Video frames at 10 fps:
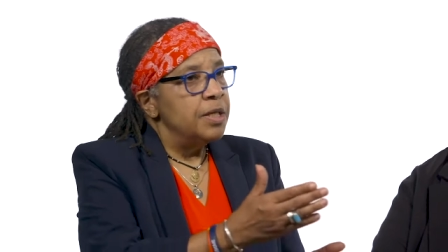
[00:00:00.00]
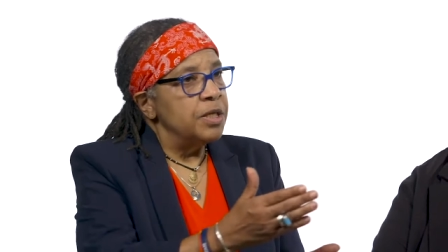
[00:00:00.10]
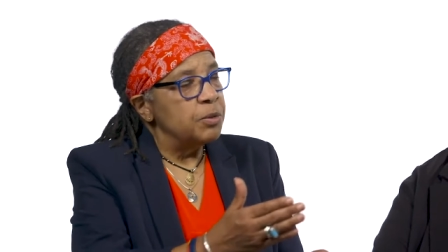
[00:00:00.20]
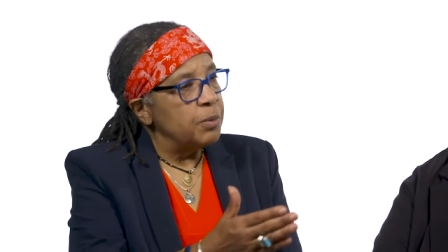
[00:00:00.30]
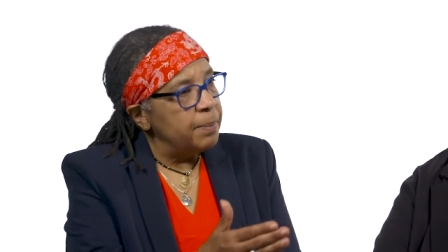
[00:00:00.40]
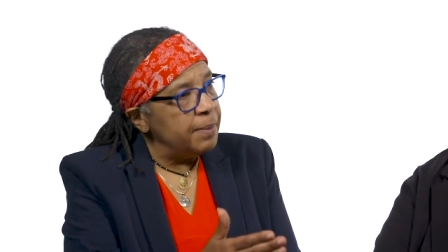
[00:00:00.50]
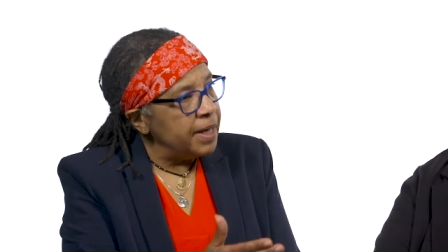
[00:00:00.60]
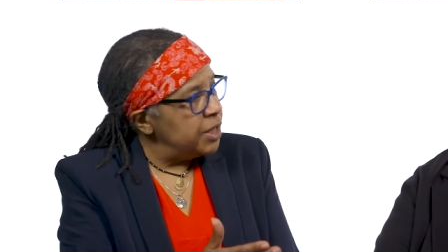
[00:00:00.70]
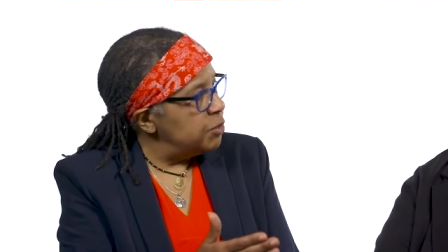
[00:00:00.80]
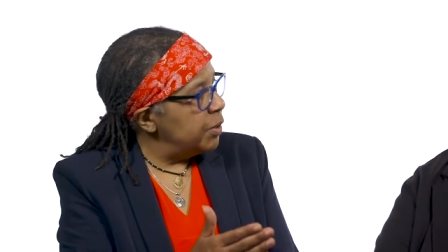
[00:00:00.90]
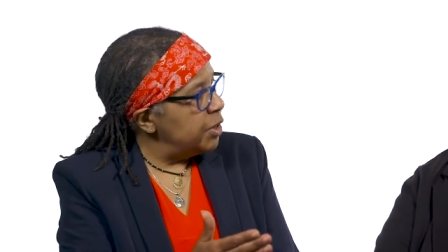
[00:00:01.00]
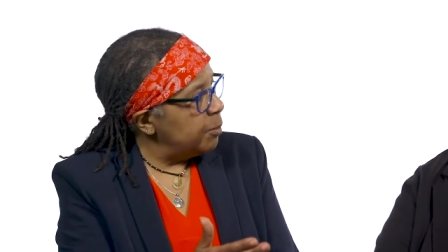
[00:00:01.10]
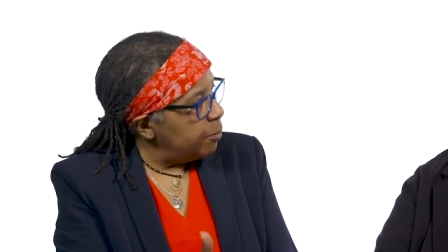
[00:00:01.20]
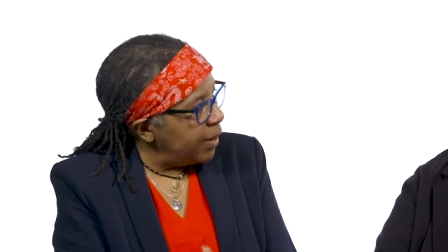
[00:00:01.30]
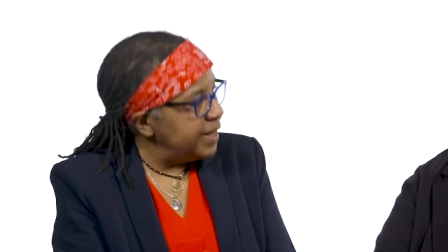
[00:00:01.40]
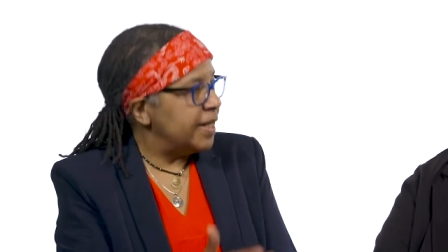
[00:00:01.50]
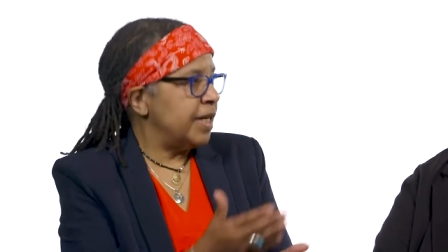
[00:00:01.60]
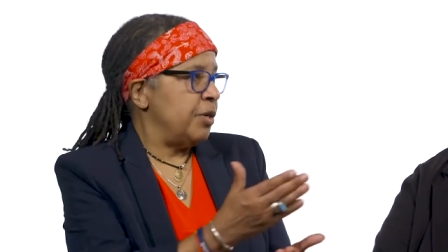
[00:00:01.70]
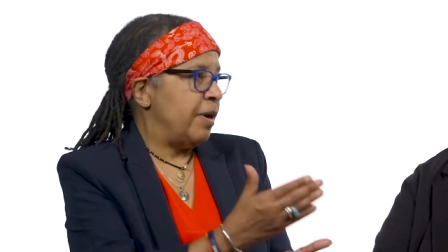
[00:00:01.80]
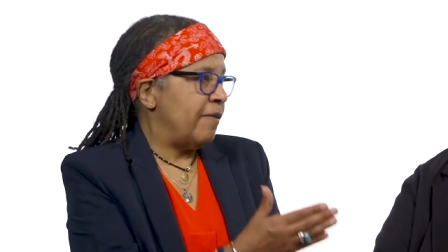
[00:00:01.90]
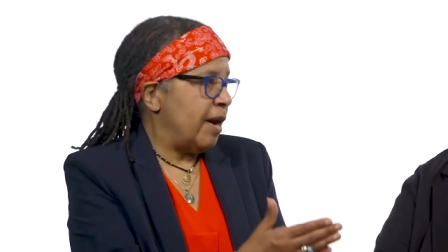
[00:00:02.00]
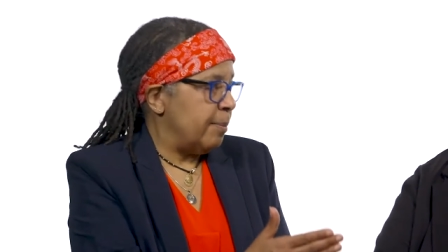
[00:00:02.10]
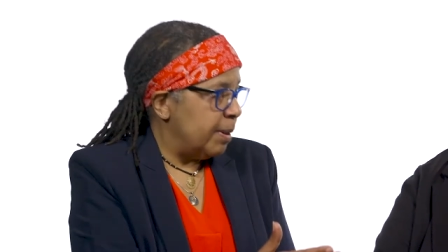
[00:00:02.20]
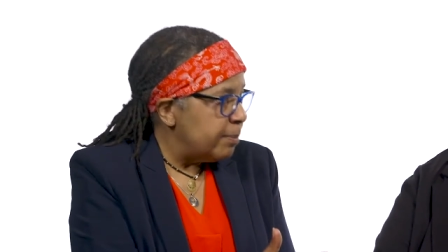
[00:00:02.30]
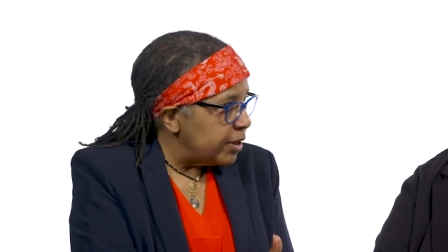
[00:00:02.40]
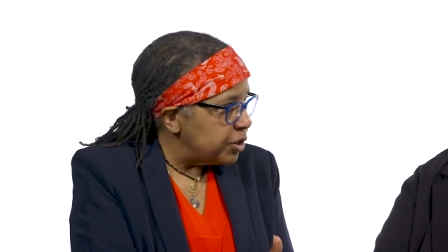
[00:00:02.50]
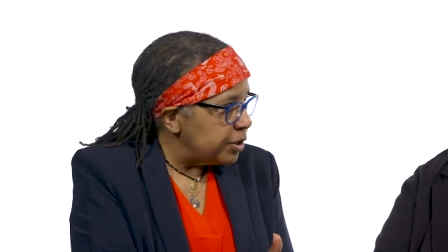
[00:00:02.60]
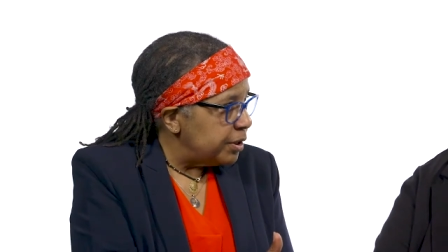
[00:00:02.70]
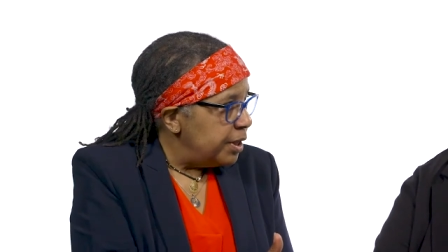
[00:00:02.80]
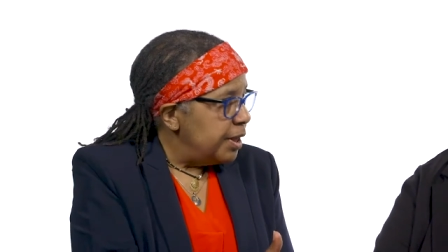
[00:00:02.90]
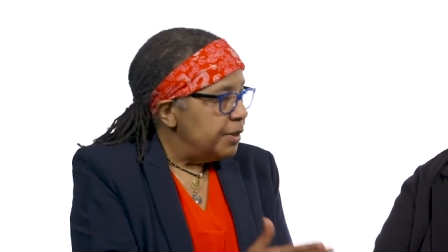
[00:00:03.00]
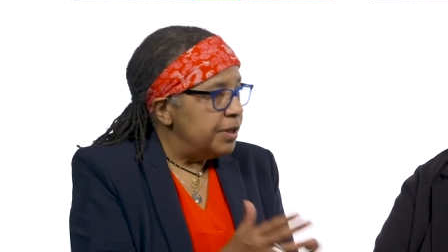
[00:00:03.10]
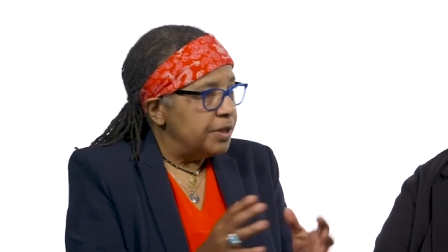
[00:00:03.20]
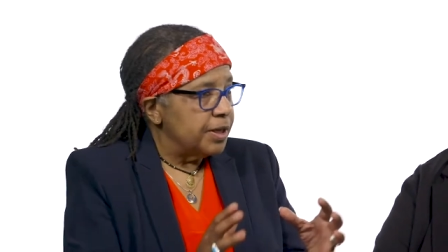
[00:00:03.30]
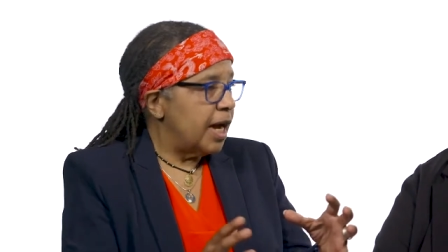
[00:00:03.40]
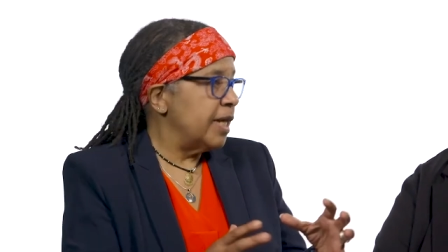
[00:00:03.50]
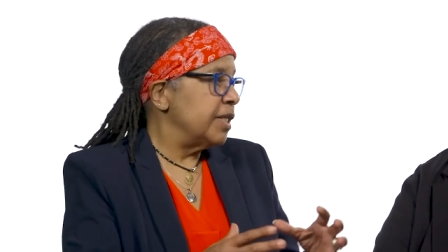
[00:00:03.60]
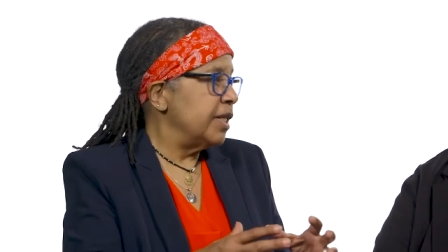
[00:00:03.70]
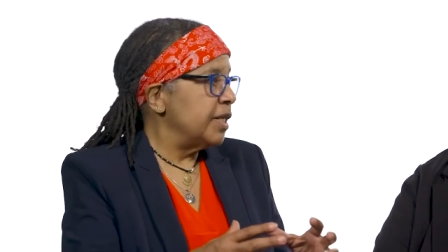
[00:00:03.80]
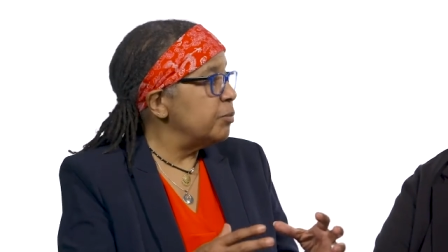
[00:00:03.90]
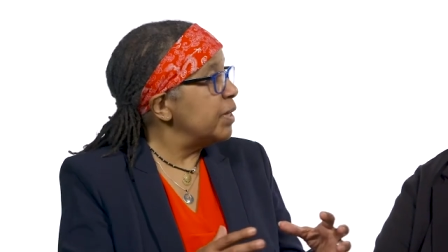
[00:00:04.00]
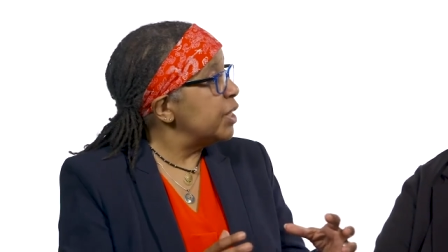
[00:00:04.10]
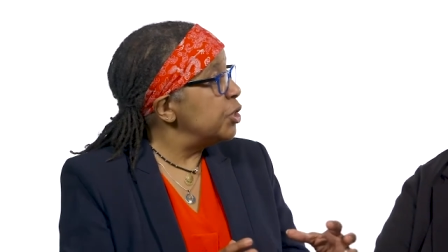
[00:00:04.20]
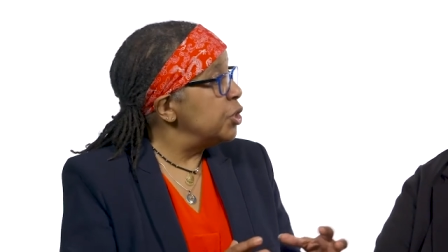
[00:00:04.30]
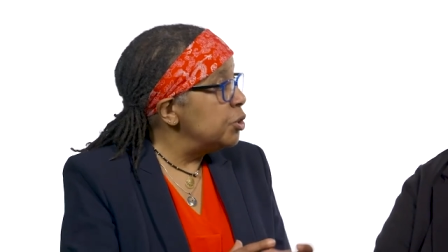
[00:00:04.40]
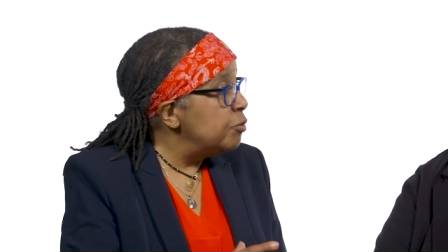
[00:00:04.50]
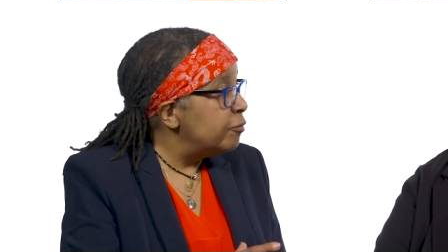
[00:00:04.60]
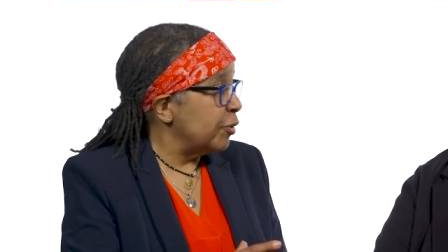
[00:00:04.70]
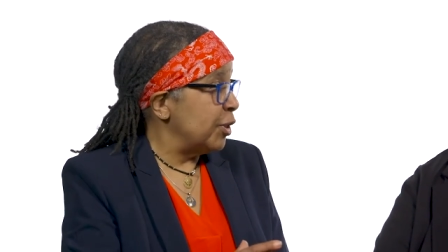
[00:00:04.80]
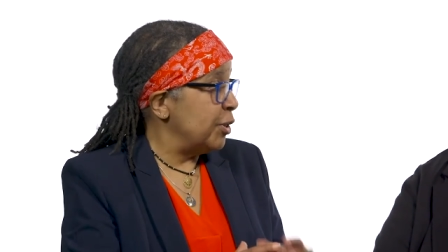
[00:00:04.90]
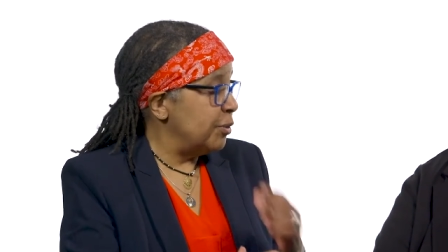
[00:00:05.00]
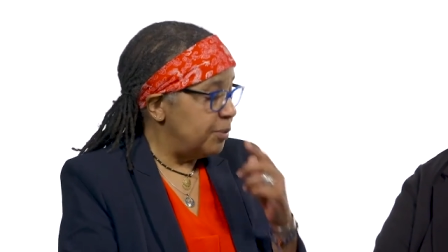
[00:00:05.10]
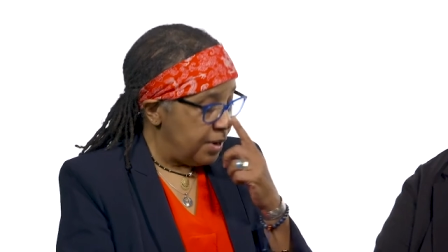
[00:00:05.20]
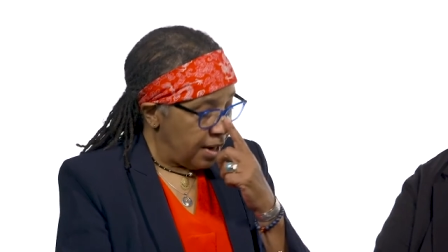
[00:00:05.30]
This is what it means when you're pregnant and you have high blood pressure. These are the kinds of things we can do for you.